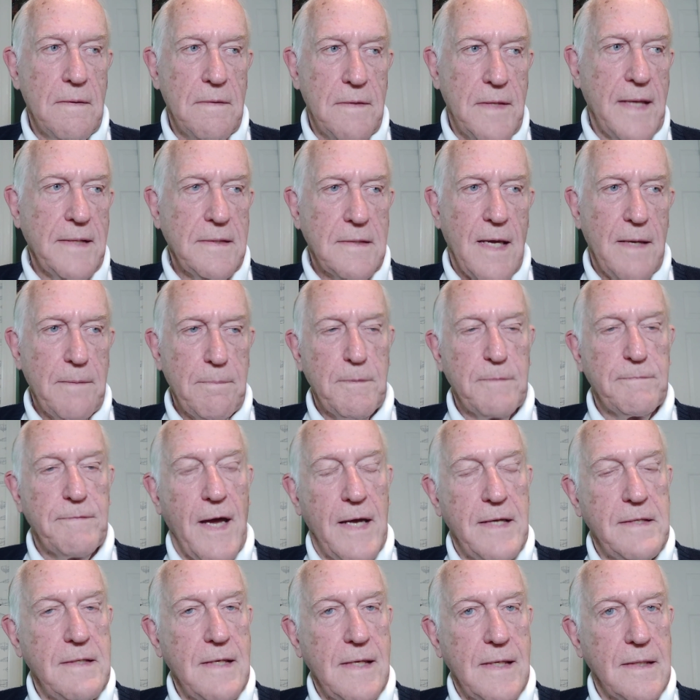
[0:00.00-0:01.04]
That type of
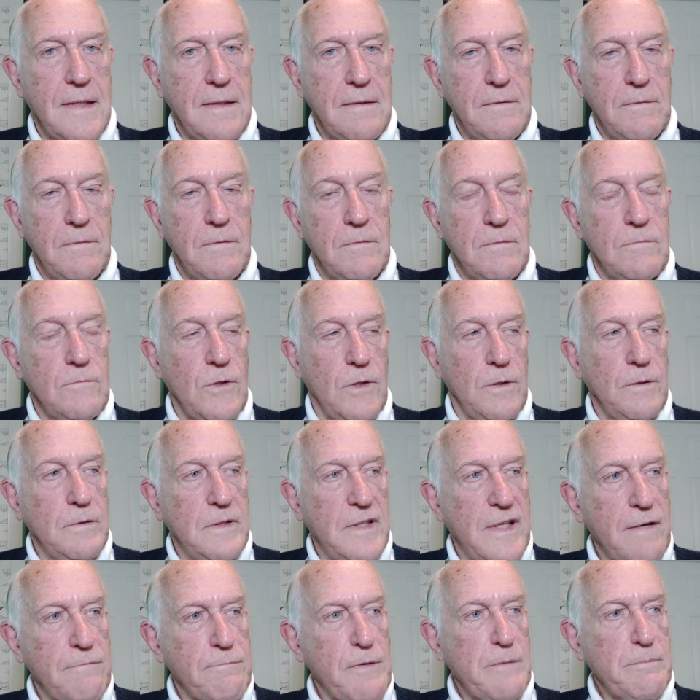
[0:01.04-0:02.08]
idea will
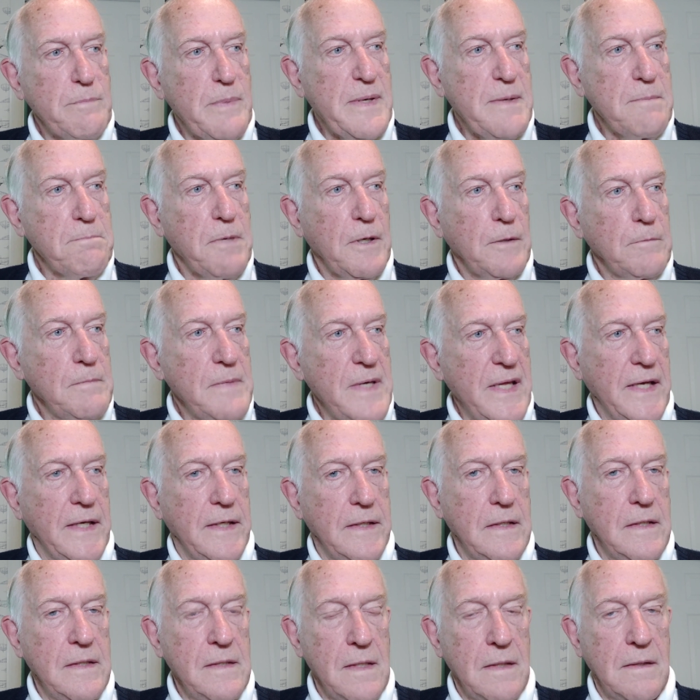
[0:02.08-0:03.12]
never be
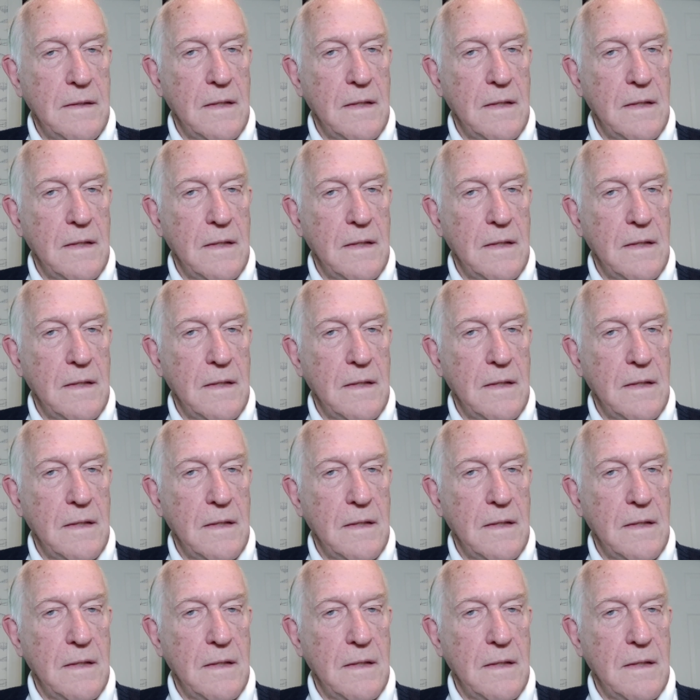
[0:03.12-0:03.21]
permitted